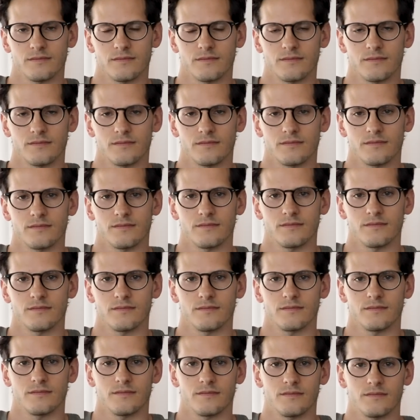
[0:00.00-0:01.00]

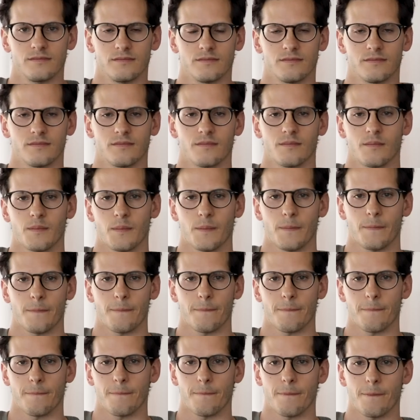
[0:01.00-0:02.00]

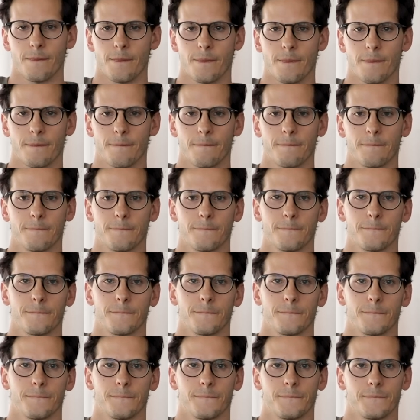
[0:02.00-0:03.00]

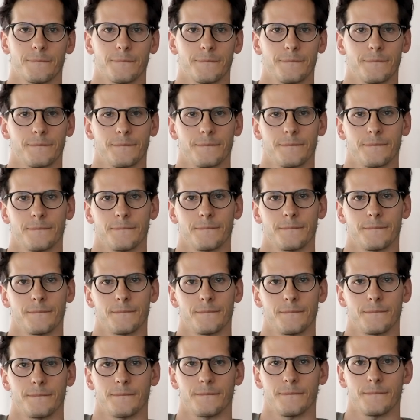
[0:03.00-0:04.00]

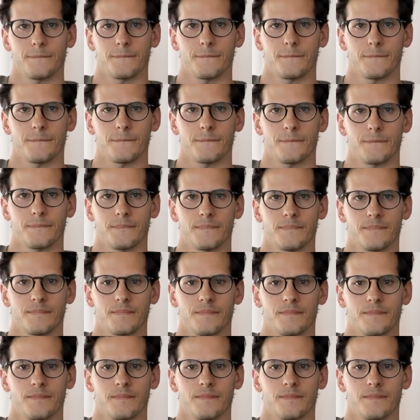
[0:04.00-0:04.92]
No words are spoken by the person on screen.